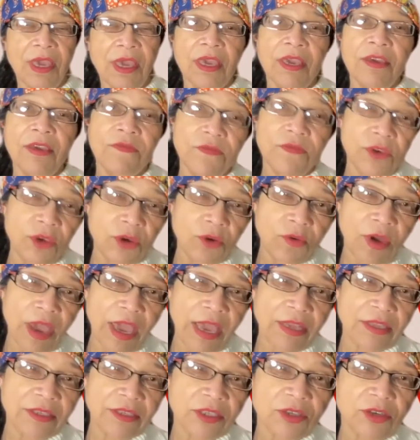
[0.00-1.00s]
If you
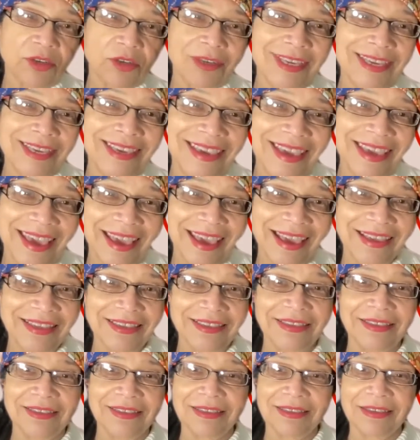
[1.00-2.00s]
answered
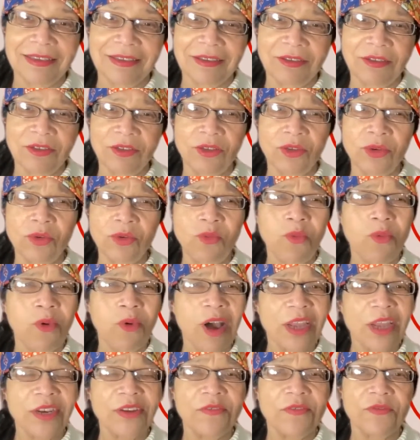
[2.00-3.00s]
yes to
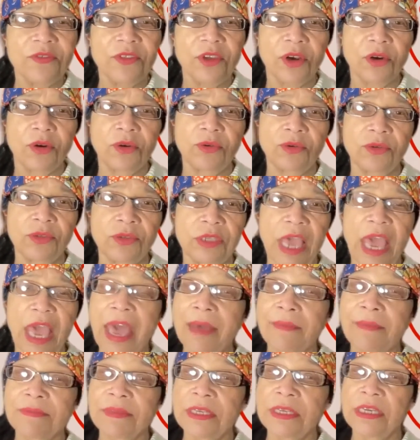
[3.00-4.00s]
one of those
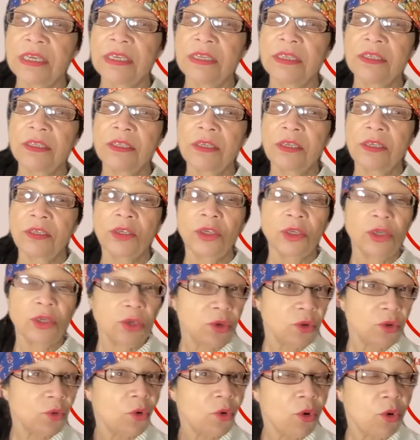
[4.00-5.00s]
happening to
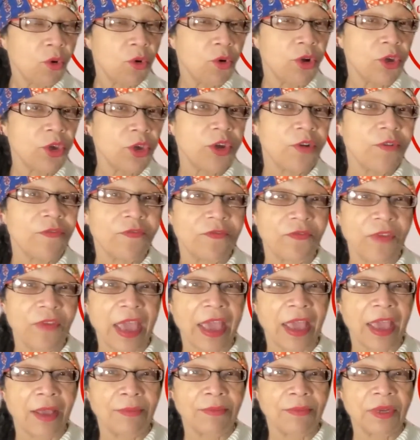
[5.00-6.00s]
you or your
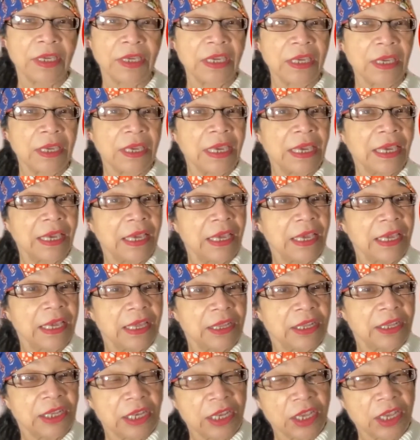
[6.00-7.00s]
family,
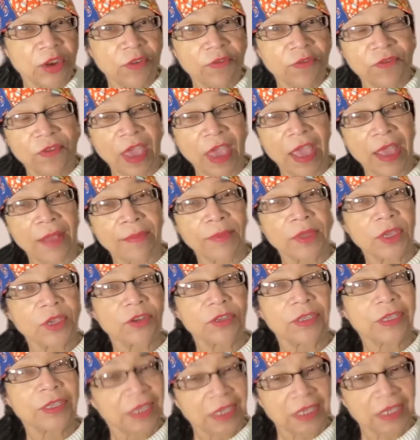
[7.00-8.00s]
near family
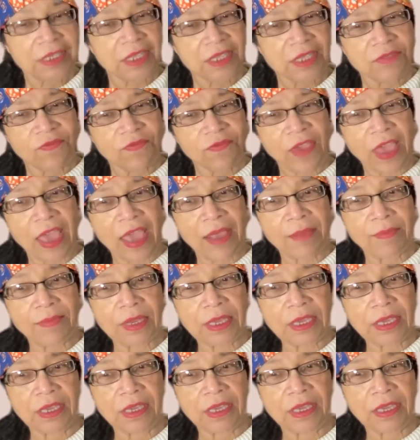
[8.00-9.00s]
or distant
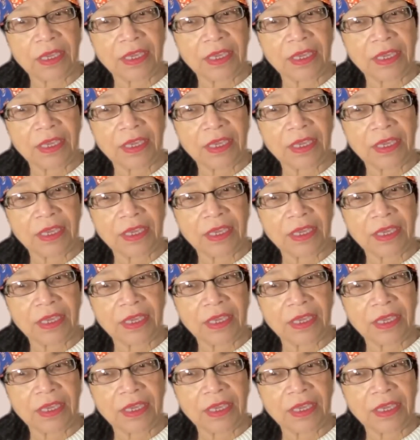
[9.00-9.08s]
family,